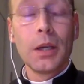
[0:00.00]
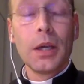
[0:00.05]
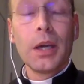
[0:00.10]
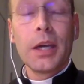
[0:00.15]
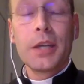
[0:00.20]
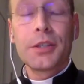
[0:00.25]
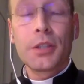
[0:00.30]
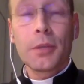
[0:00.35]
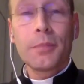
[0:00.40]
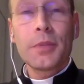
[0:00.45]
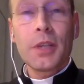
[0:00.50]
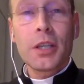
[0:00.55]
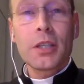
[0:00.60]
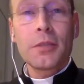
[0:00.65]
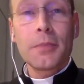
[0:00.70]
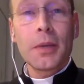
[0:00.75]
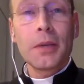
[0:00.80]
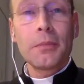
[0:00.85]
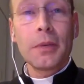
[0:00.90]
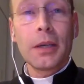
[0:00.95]
It
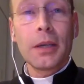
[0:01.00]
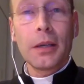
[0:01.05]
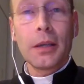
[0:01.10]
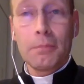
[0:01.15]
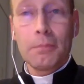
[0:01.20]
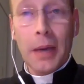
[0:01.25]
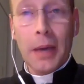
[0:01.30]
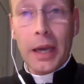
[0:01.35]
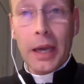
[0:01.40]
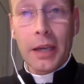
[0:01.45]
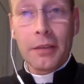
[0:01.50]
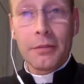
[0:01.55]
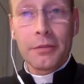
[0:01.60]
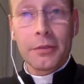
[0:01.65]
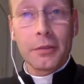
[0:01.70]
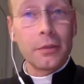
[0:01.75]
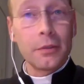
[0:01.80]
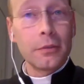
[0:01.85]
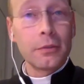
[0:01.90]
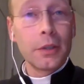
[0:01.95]
sometimes may be
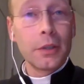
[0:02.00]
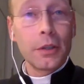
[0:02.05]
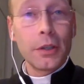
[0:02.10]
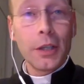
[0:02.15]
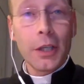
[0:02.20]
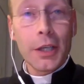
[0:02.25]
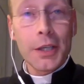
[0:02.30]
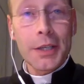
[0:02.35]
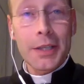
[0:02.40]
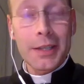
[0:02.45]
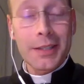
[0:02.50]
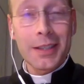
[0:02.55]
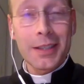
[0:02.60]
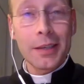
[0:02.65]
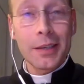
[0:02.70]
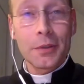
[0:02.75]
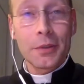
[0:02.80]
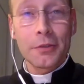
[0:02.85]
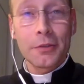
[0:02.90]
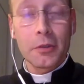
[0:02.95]
painful, hard at
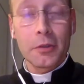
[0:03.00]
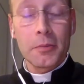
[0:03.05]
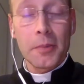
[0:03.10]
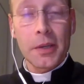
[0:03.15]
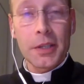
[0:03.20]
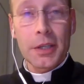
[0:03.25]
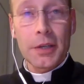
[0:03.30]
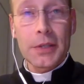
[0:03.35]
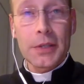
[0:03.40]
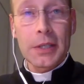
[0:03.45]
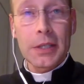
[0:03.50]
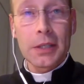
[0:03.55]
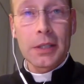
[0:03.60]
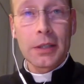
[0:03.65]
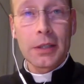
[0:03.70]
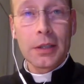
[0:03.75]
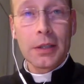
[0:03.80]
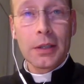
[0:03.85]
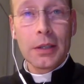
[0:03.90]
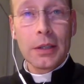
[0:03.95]
times to fulfill my duties,
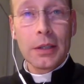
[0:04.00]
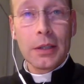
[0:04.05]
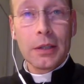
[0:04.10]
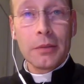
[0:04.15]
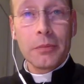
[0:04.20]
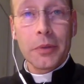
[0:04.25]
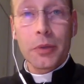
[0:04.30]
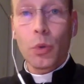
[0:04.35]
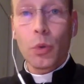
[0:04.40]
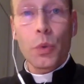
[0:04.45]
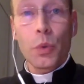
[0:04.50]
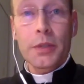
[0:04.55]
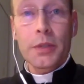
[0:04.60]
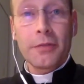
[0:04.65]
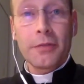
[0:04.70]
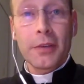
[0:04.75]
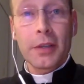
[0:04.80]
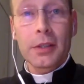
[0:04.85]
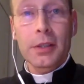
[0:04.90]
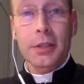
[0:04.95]
but it always
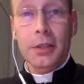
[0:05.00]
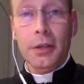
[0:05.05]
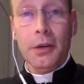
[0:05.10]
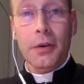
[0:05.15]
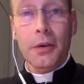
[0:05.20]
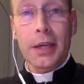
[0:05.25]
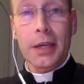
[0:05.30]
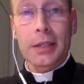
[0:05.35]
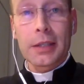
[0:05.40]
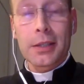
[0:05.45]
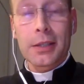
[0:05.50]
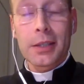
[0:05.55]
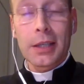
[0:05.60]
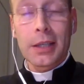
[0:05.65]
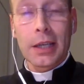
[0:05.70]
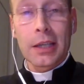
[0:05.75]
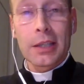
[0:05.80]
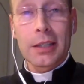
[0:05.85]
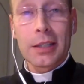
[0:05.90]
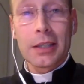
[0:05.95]
feels great, doesn't
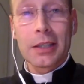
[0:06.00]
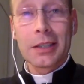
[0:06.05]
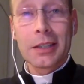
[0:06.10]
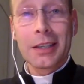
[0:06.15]
it?